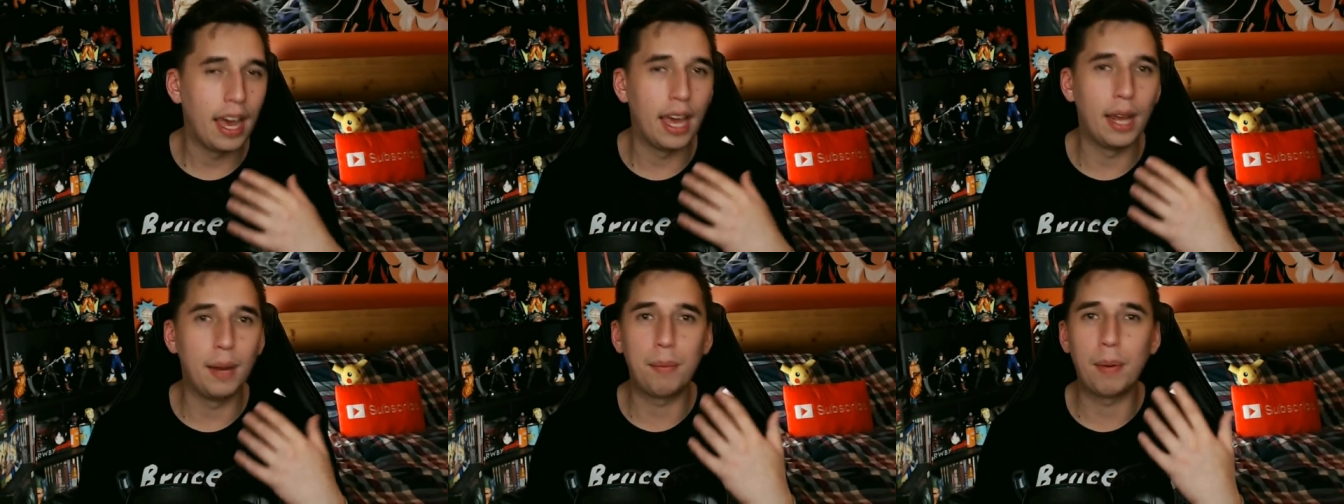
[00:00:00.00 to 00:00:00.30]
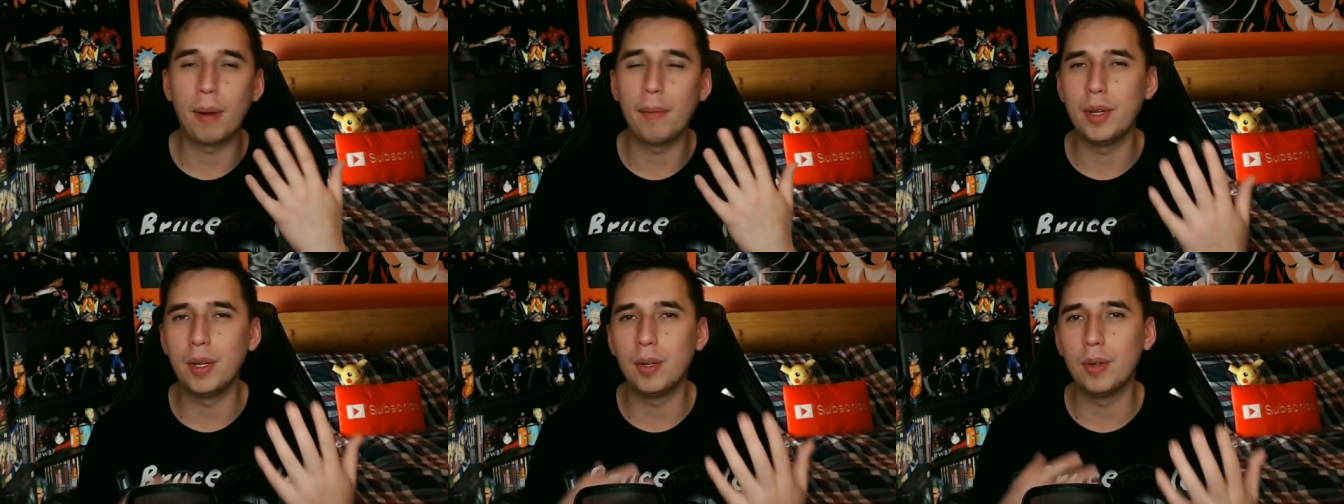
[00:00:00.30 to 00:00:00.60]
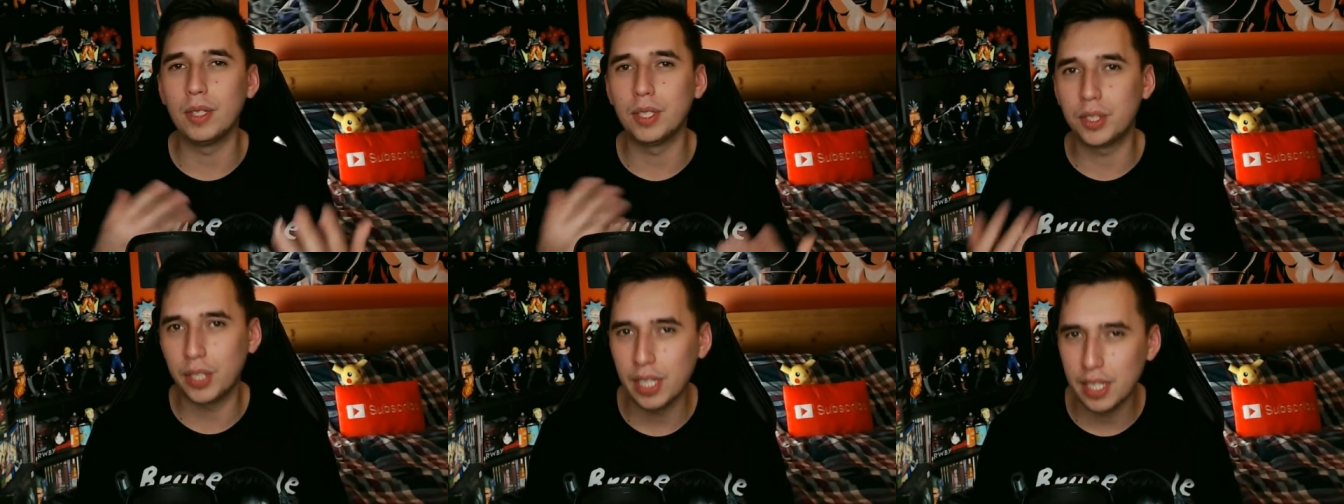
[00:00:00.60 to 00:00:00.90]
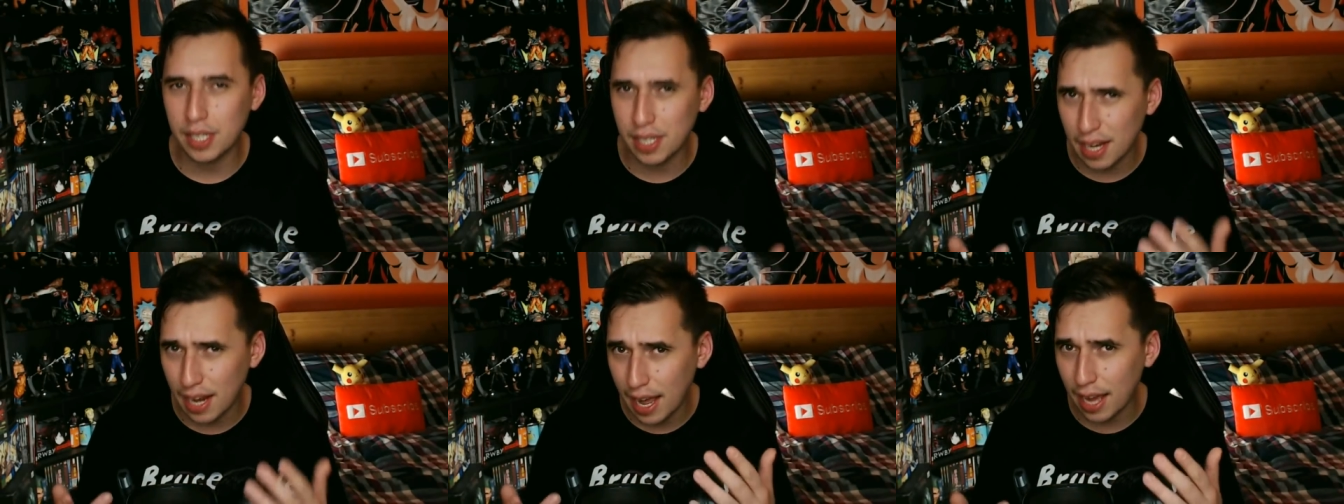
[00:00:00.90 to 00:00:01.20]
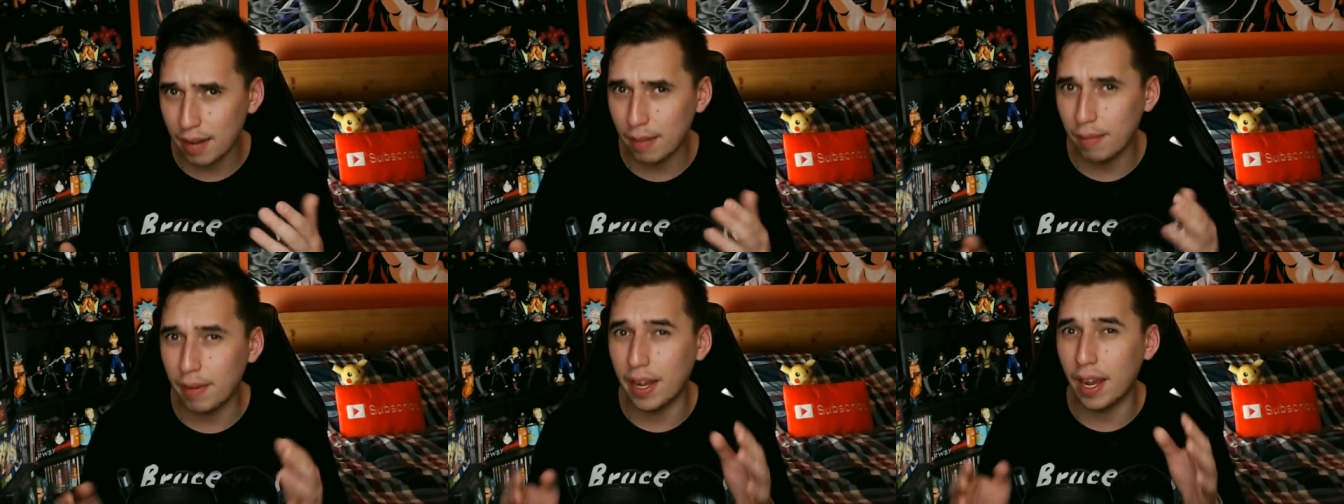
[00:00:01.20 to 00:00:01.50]
I'll probably do the seasonal
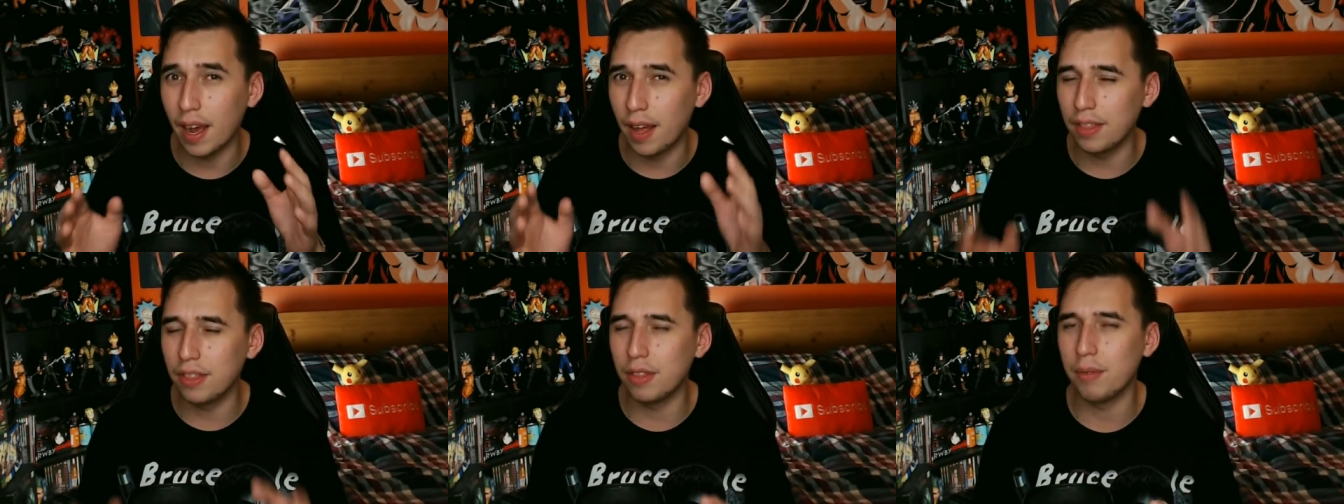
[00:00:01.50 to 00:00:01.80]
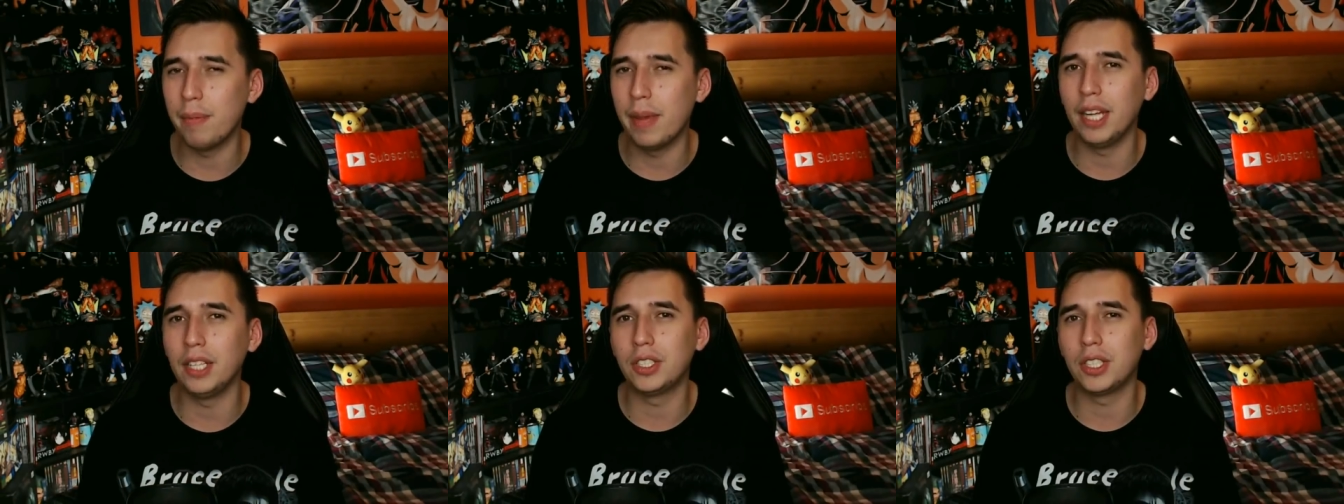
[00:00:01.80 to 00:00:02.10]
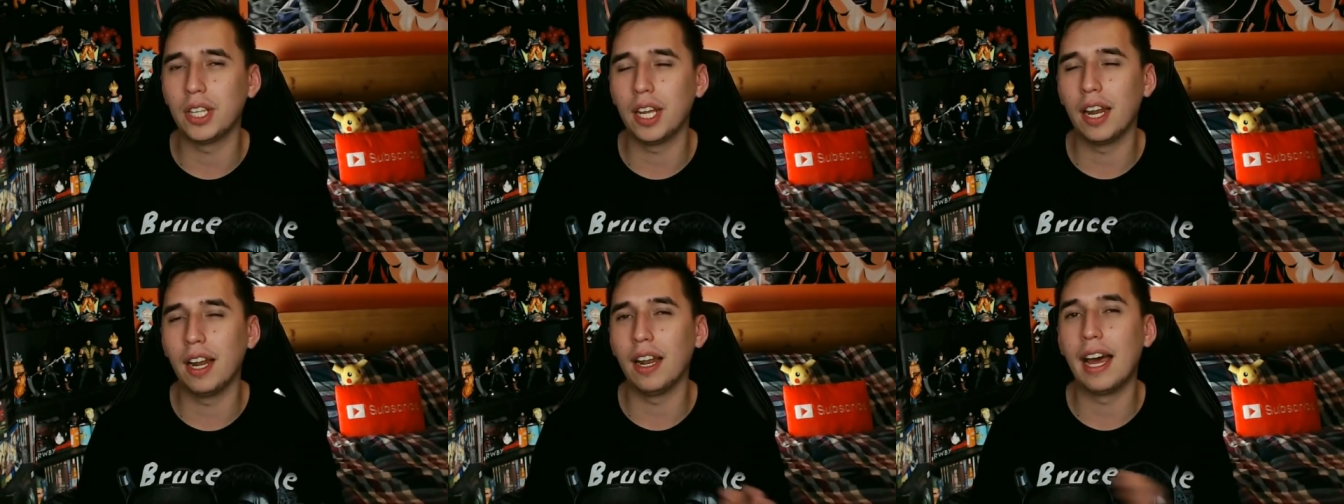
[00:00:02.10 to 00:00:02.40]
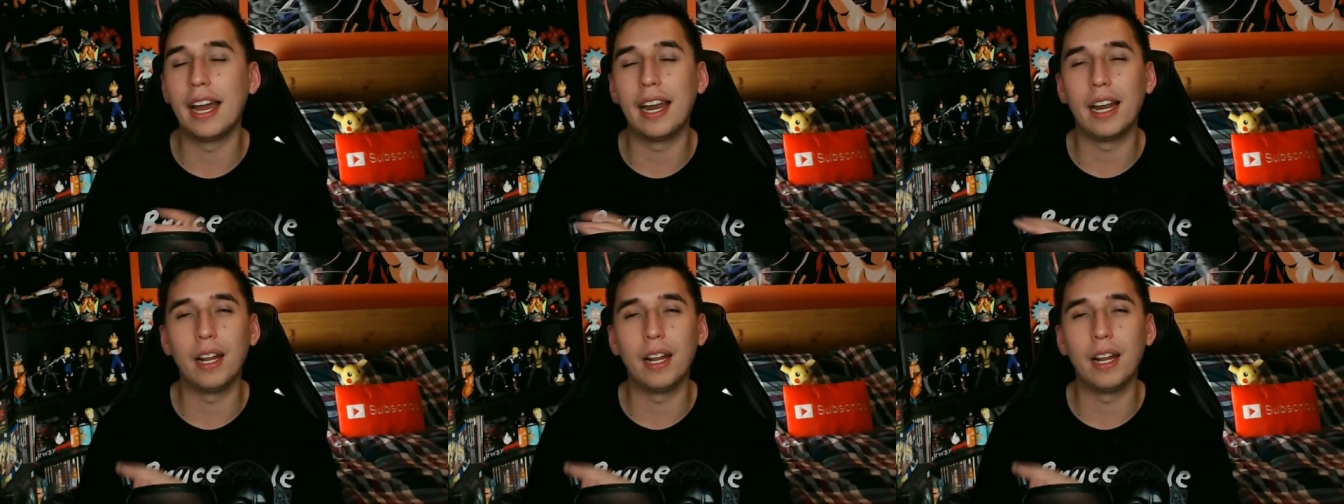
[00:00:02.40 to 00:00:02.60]
anime on the main channel.